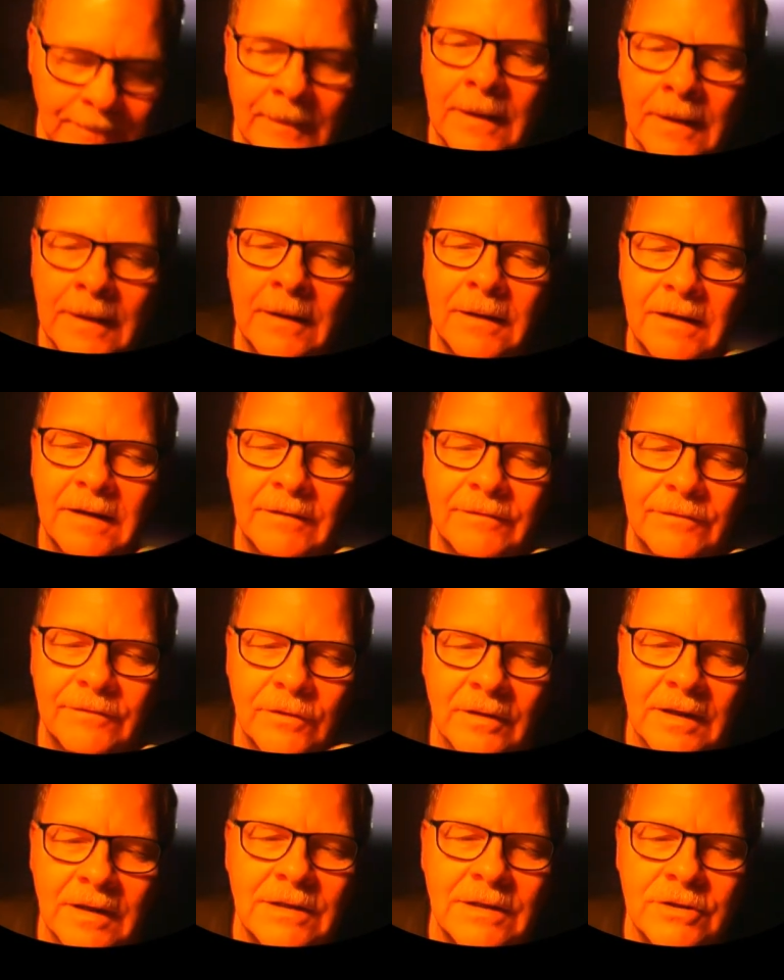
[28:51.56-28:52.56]
If your
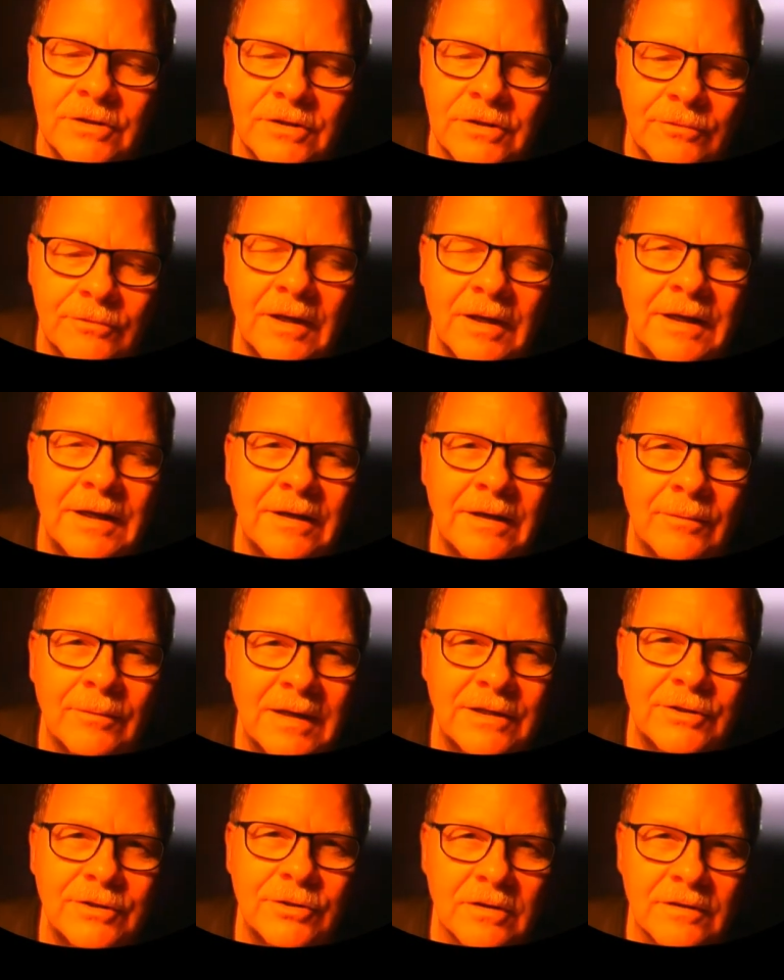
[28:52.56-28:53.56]
engine's running rich,
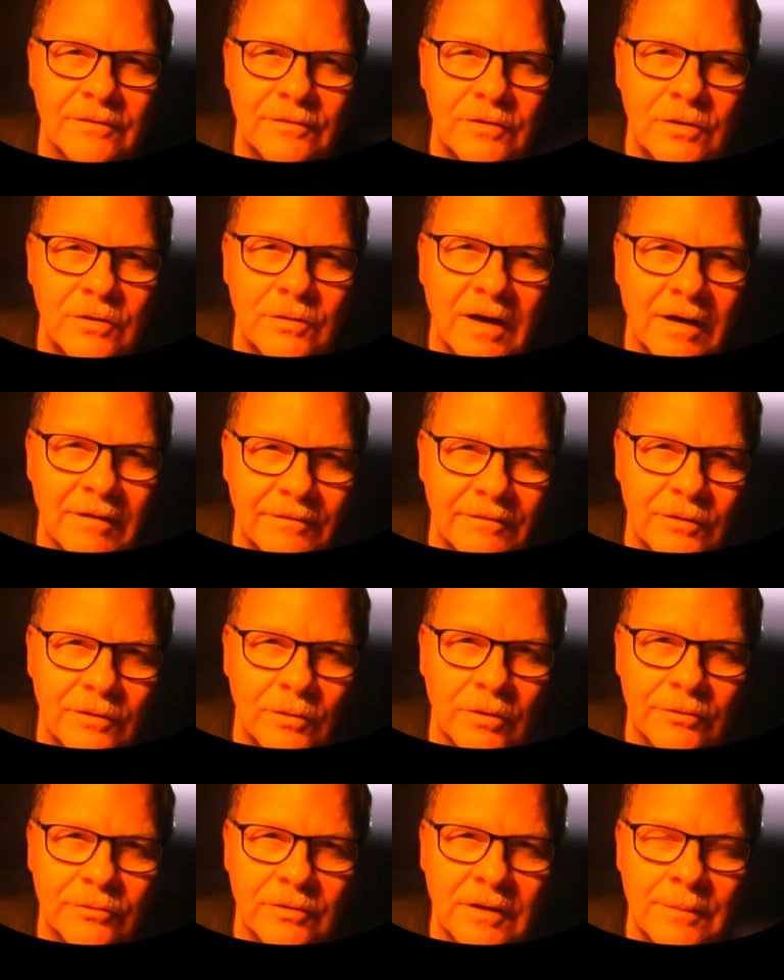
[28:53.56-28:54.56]
or if you've got fuel
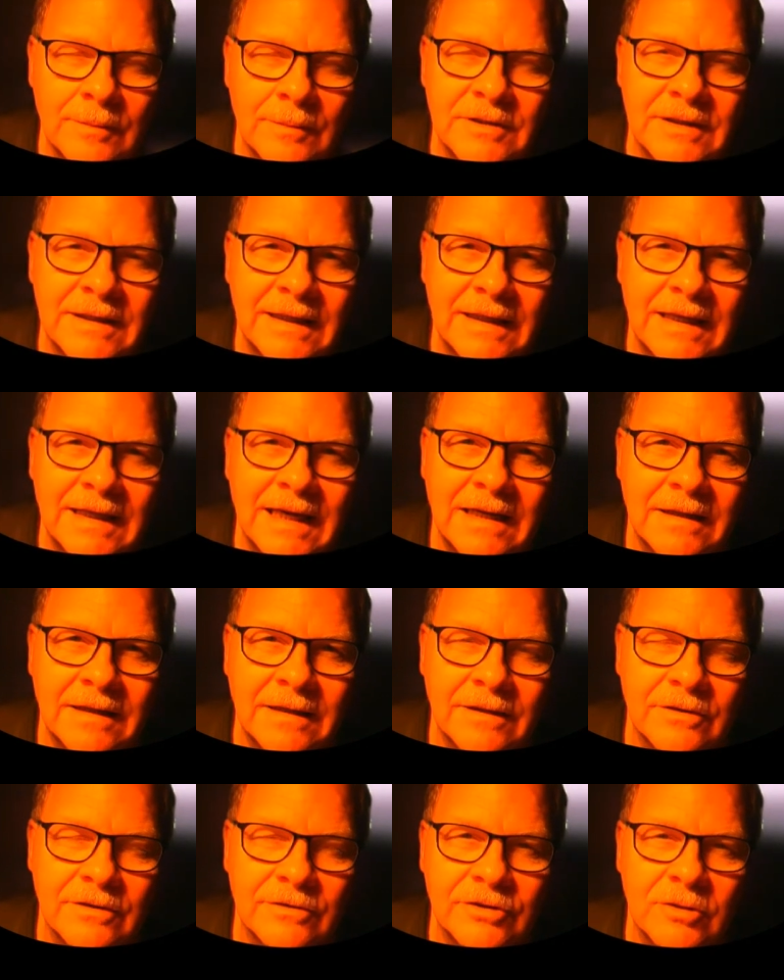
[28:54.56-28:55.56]
trims indicating that there's
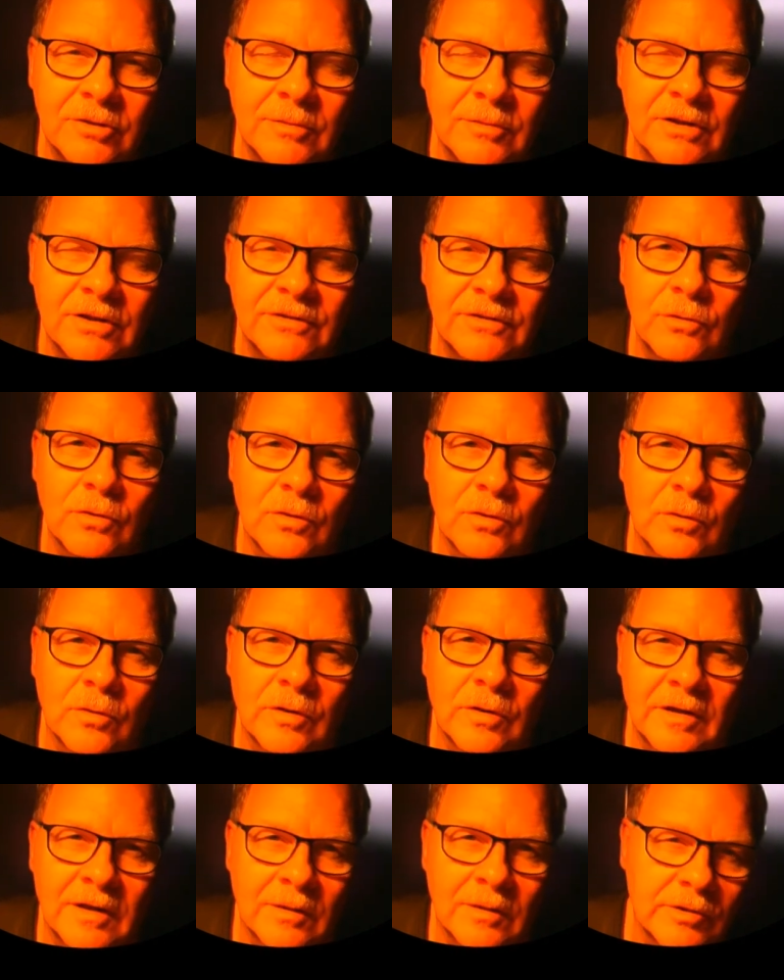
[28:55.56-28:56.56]
too much fuel going in there,
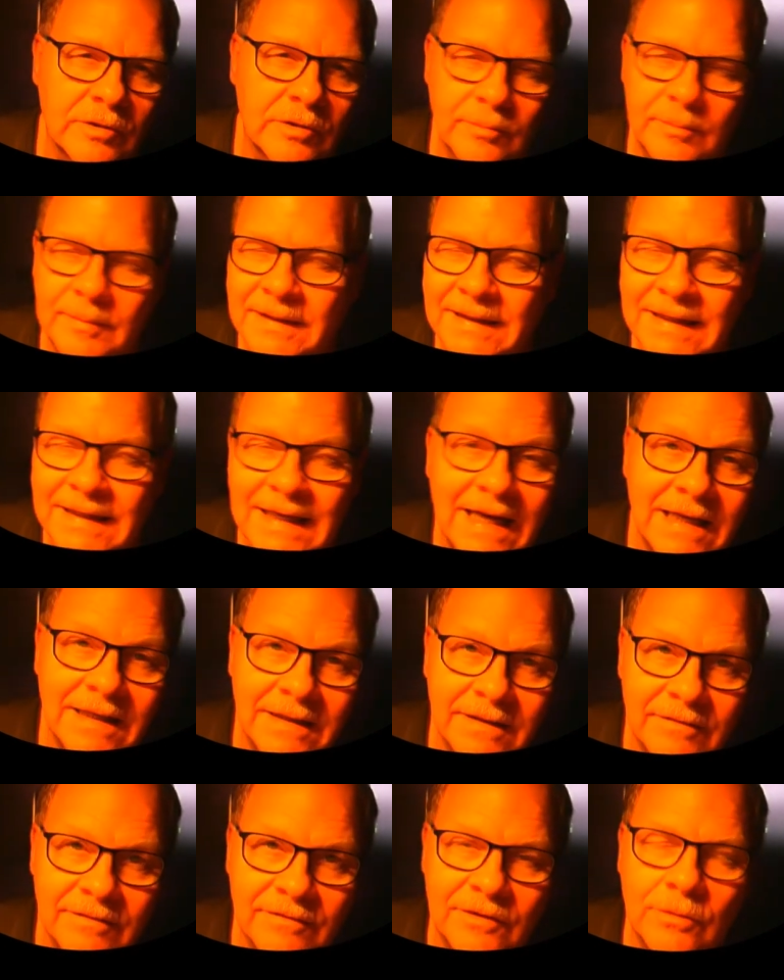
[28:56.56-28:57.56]
which would be negative
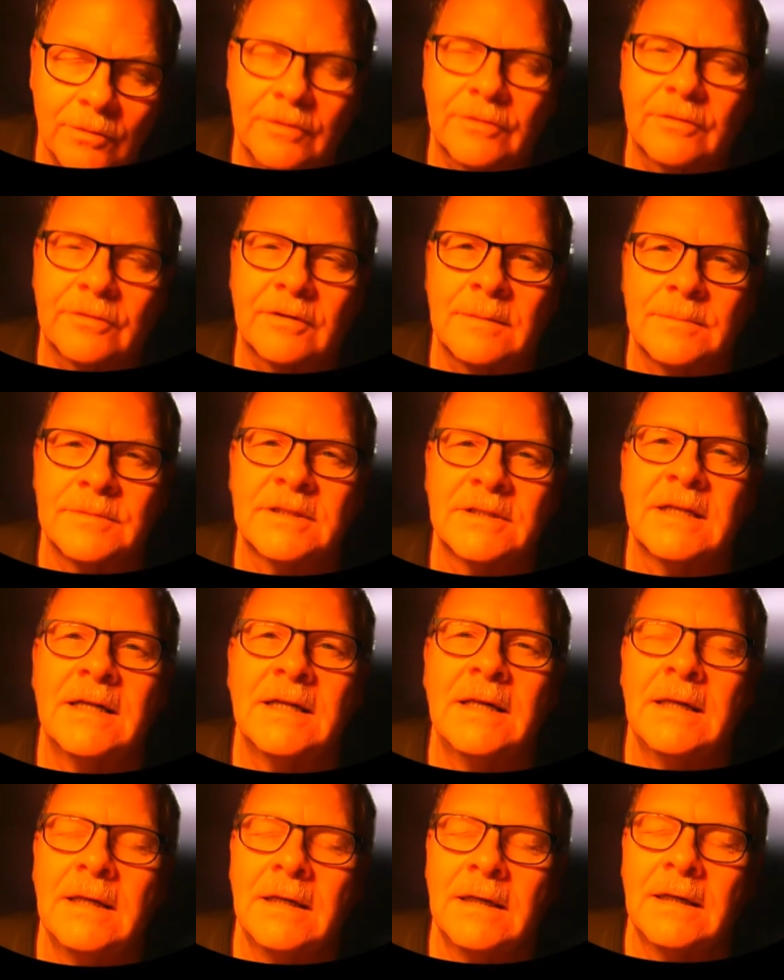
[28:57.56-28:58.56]
fuel trims,
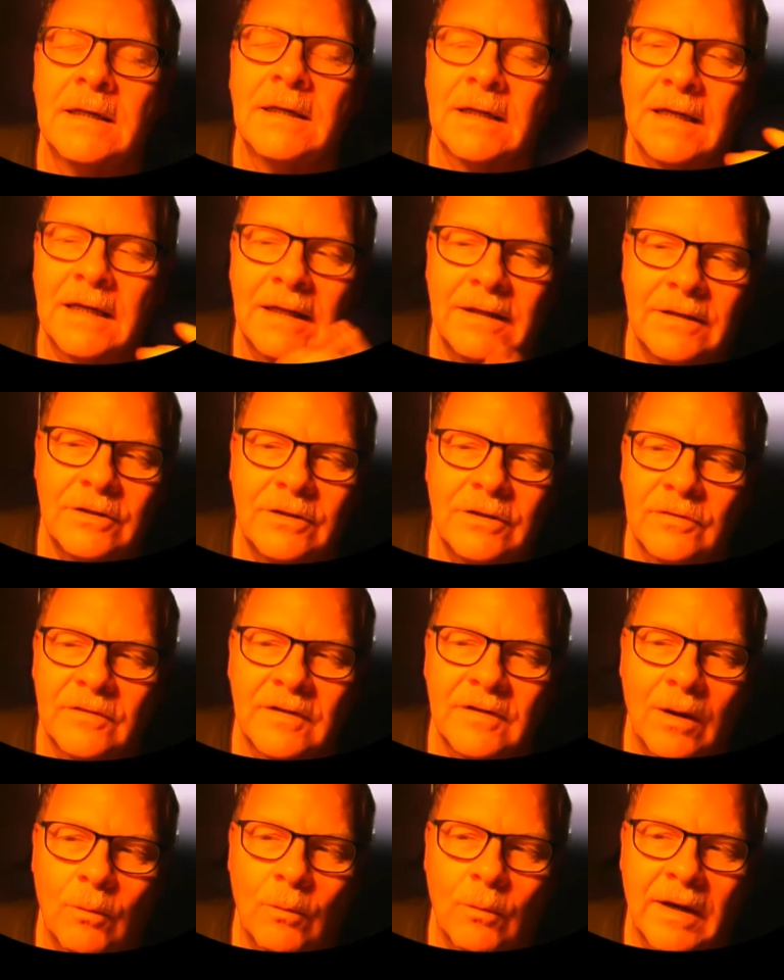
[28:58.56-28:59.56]
and you've got
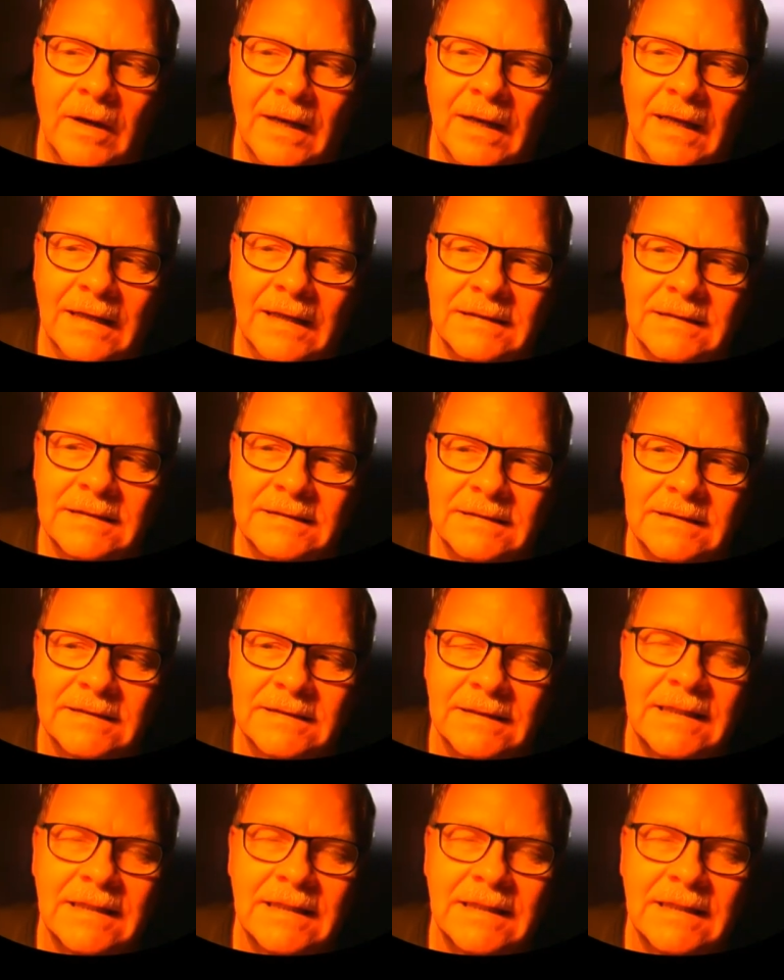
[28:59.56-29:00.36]
one like this that's leaking